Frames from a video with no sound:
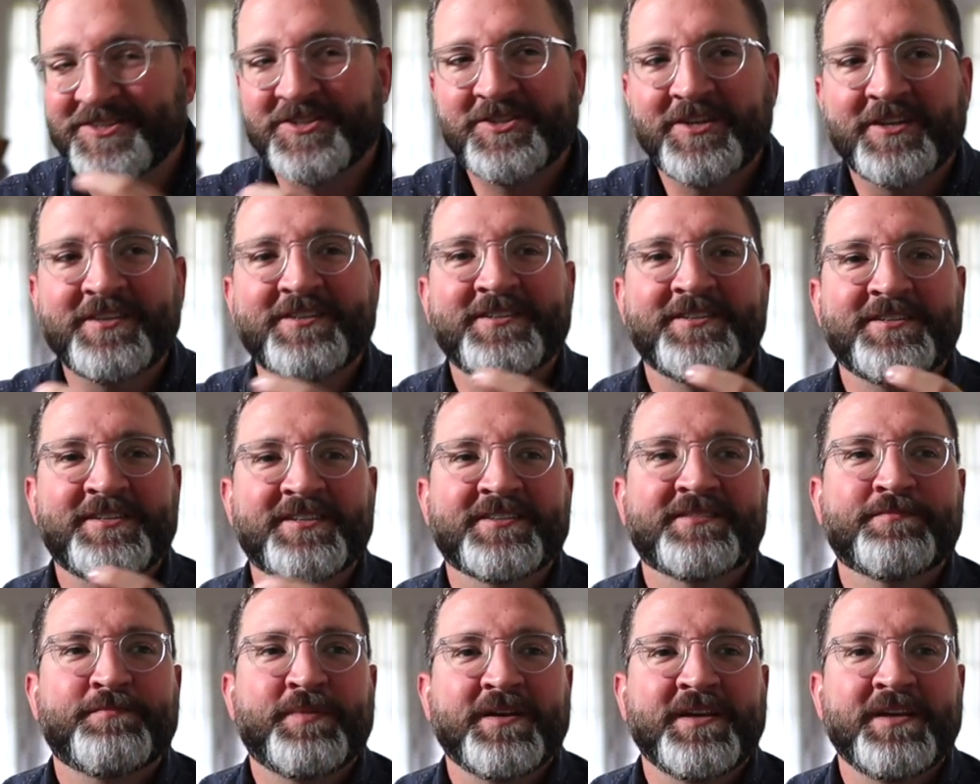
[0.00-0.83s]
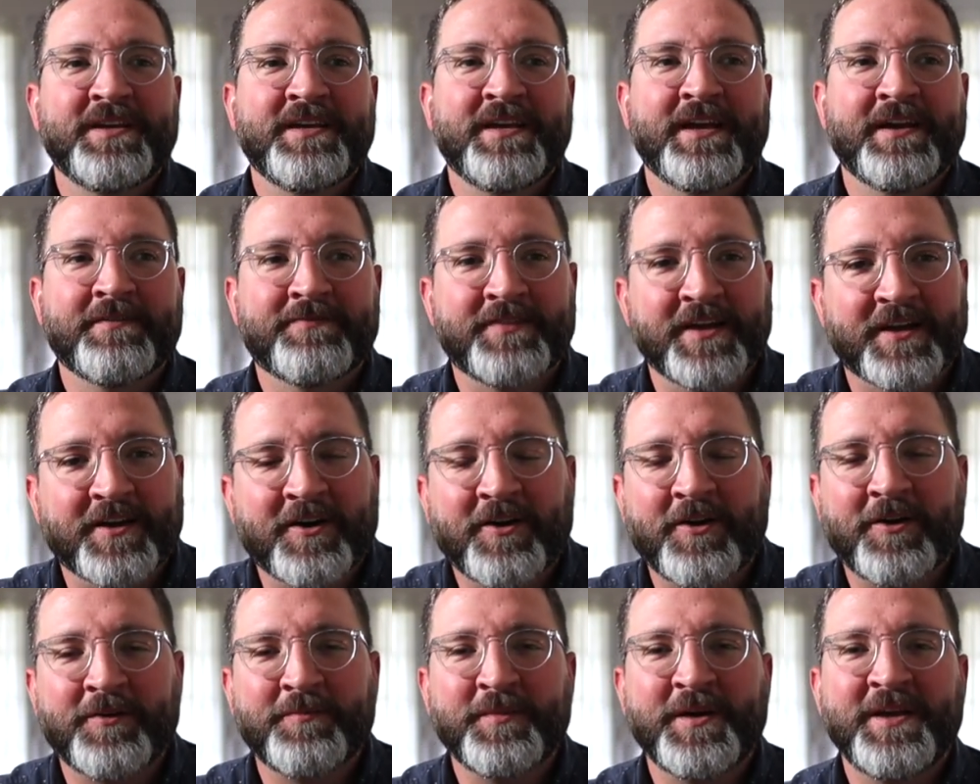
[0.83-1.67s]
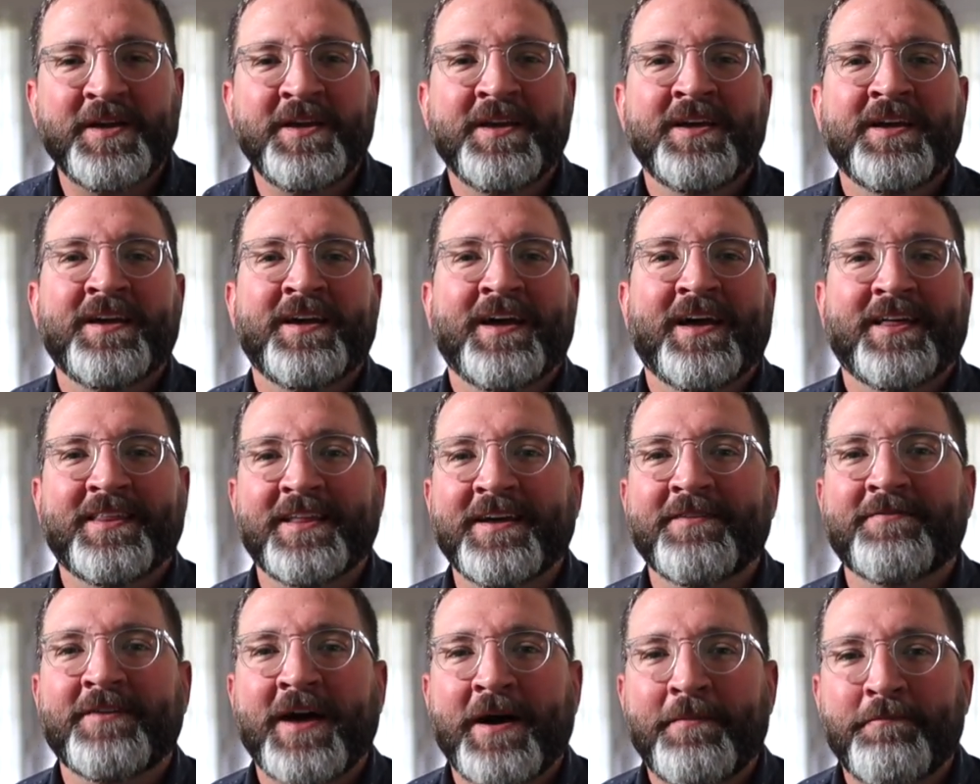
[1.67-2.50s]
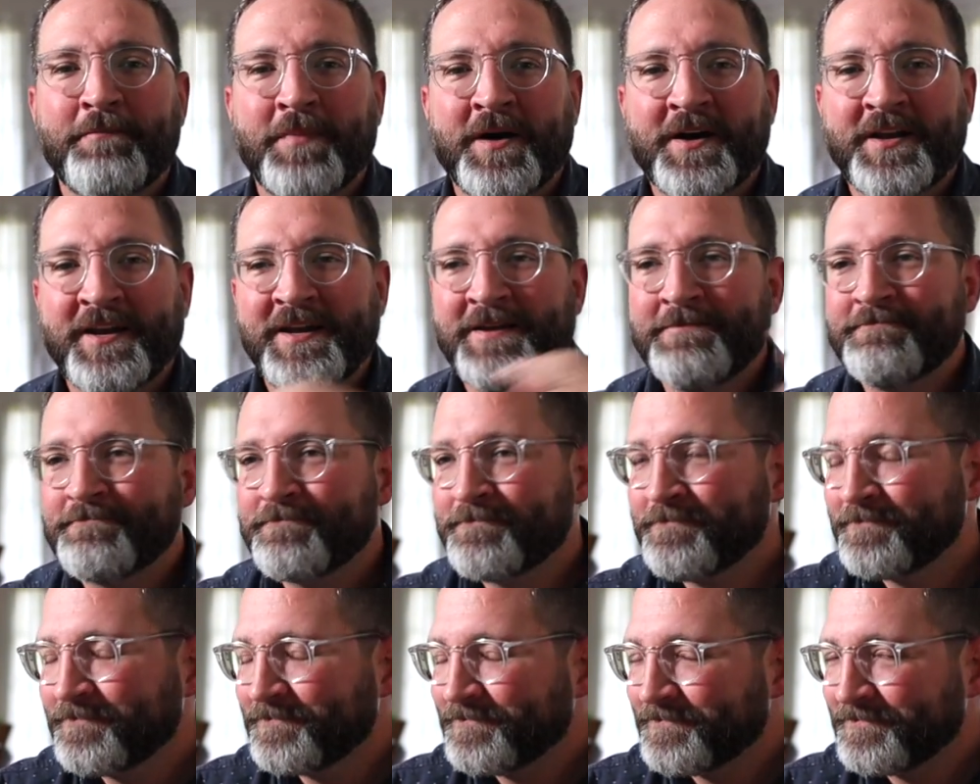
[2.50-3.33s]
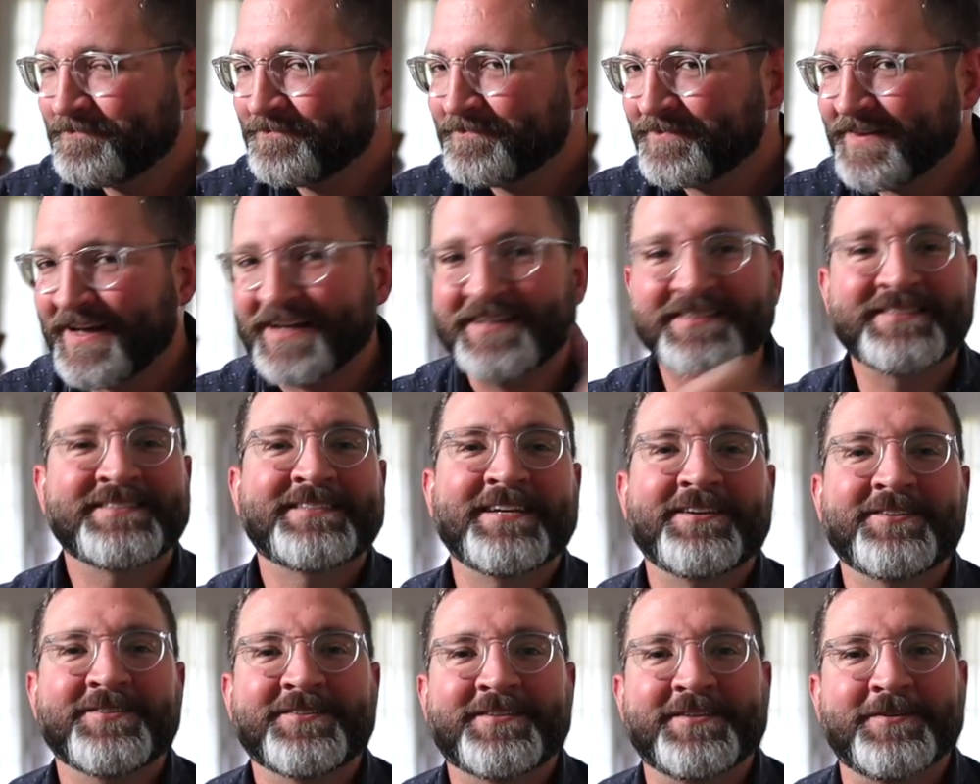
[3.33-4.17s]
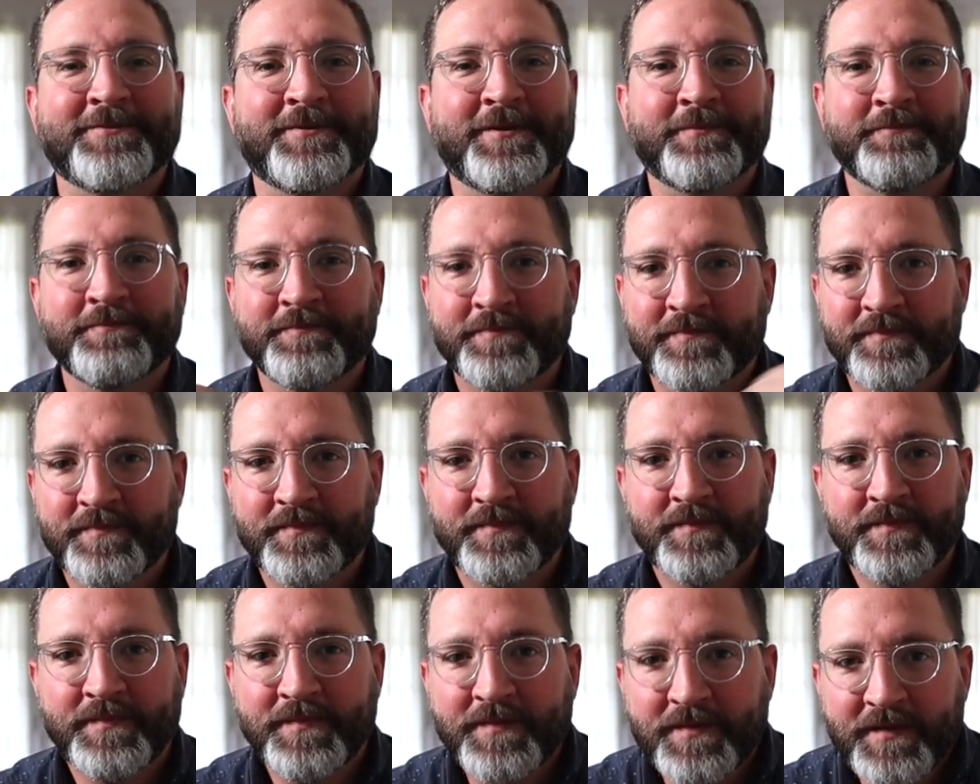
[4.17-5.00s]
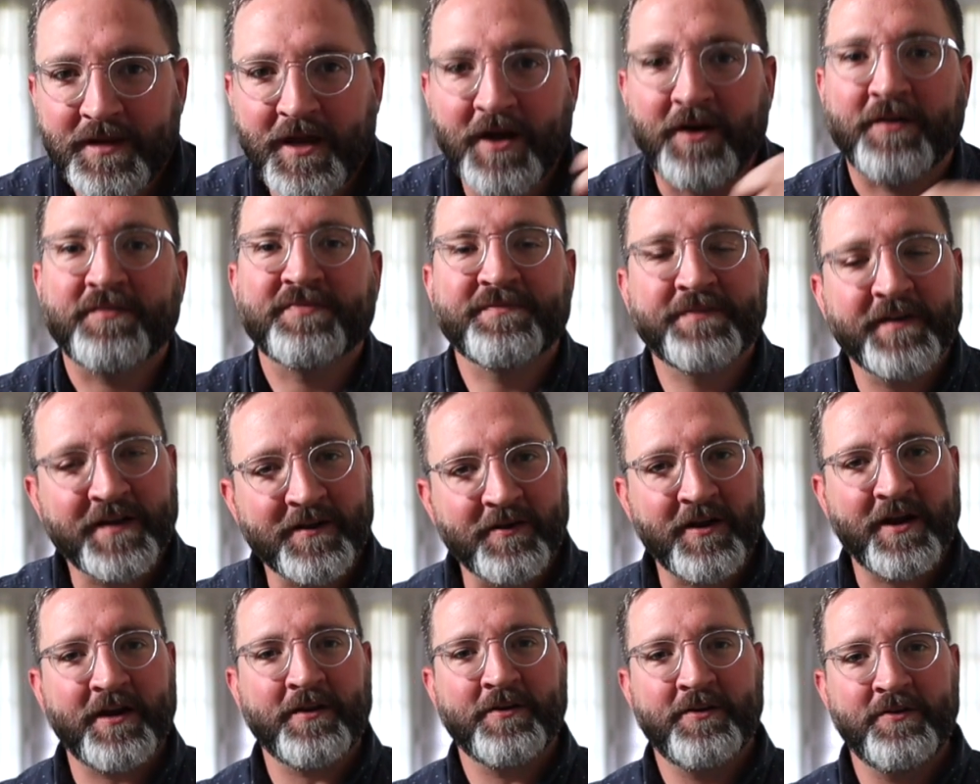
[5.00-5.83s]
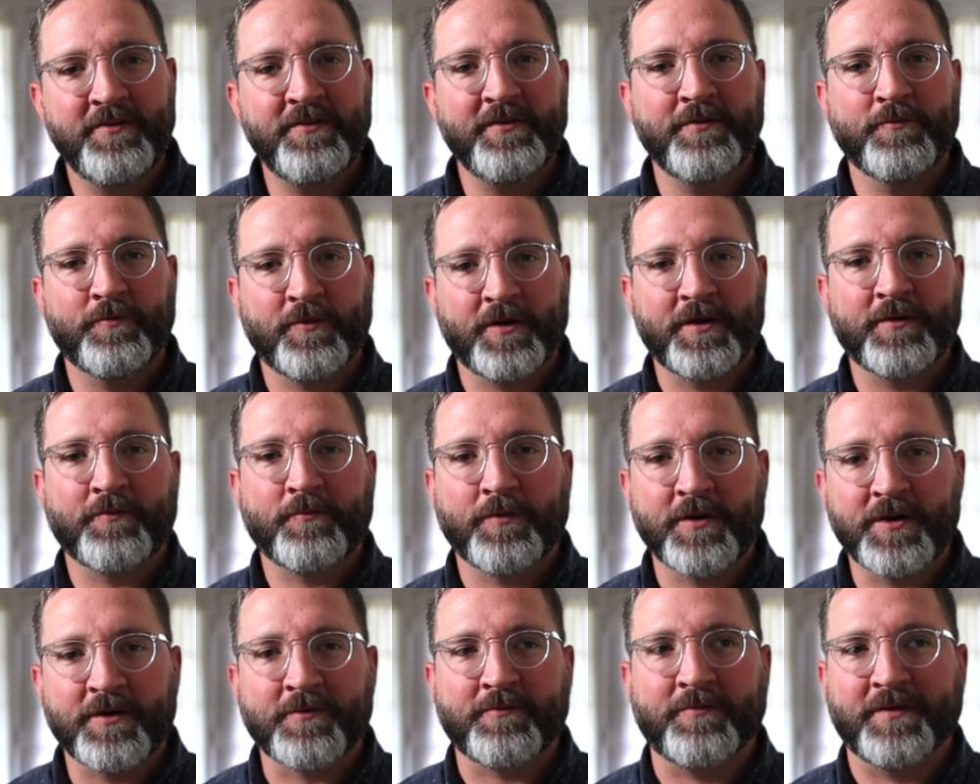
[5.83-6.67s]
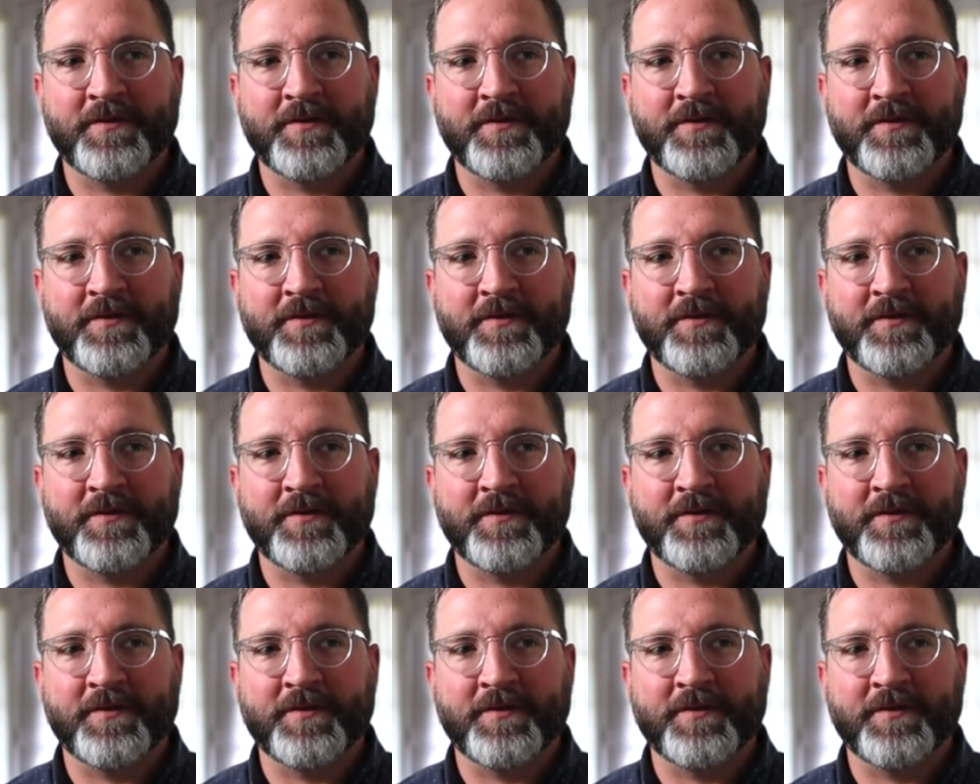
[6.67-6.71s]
shouldn't just be if they call me and they've got money, I'll sell to them. No, figure out who you want to work